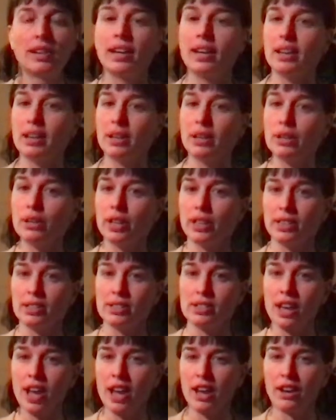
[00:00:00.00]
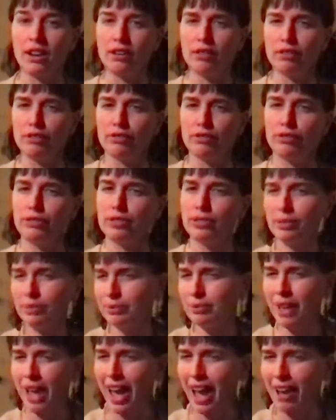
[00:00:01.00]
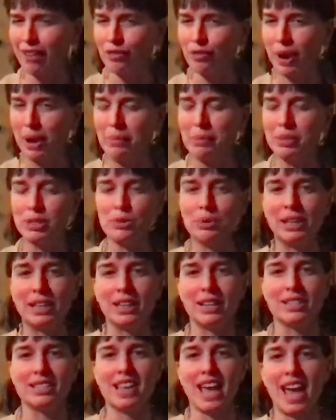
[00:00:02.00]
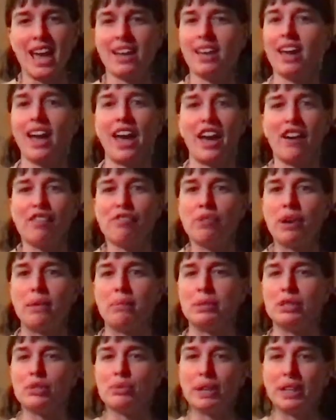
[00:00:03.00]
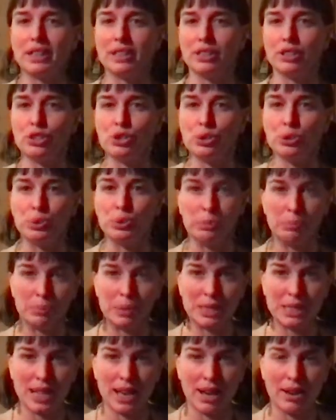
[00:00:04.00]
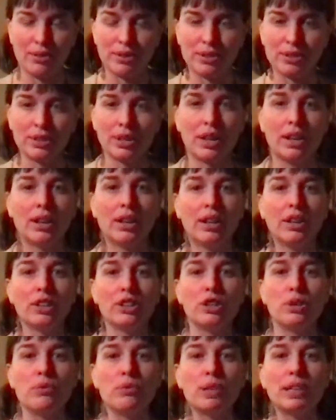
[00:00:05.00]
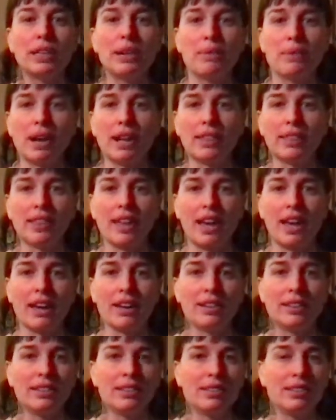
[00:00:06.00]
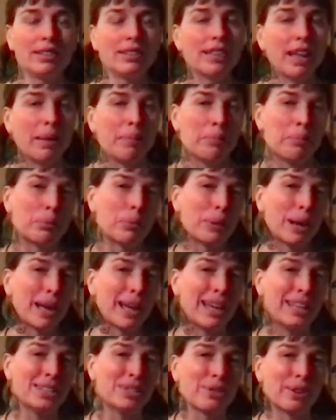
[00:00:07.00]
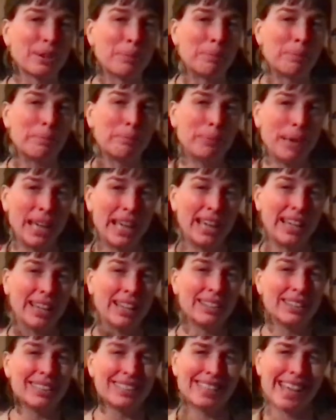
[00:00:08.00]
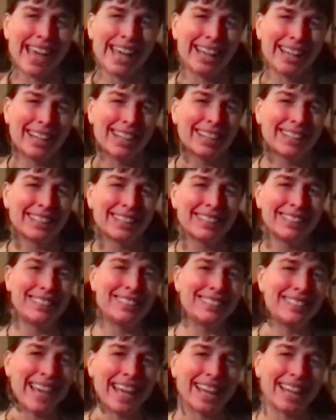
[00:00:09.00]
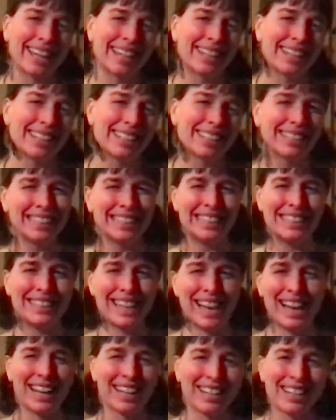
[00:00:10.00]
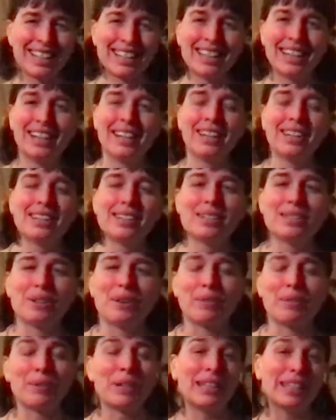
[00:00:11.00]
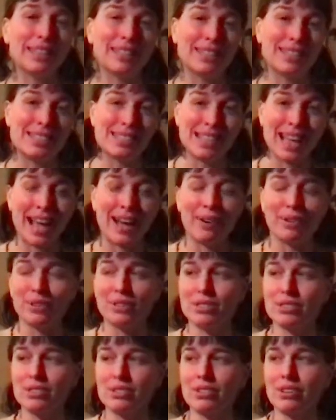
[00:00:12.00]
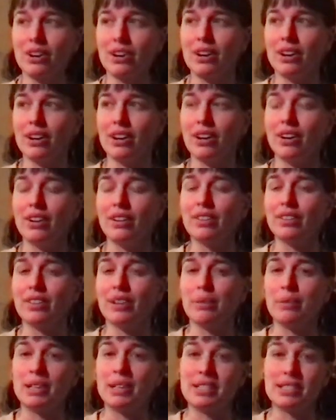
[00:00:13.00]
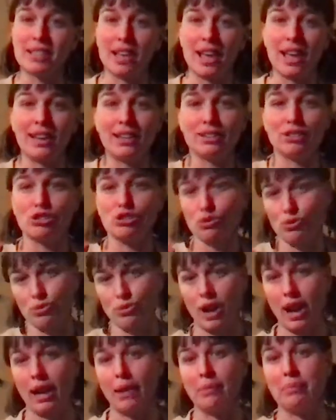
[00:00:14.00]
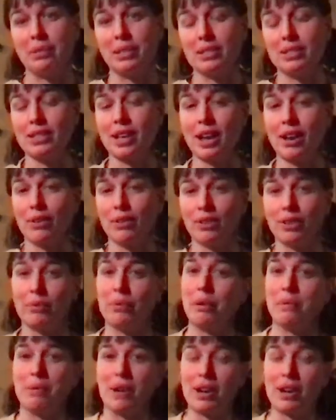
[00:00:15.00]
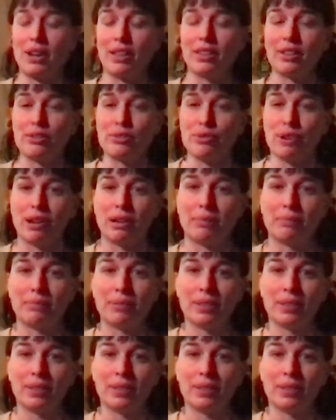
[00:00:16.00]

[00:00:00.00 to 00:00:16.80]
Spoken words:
you get this kind of halfway between a tek, halfway between a doom sound. You really want that bright sort of bing, tek, tek, tek. So really these sounds that we say describe the sound that we want on the drum.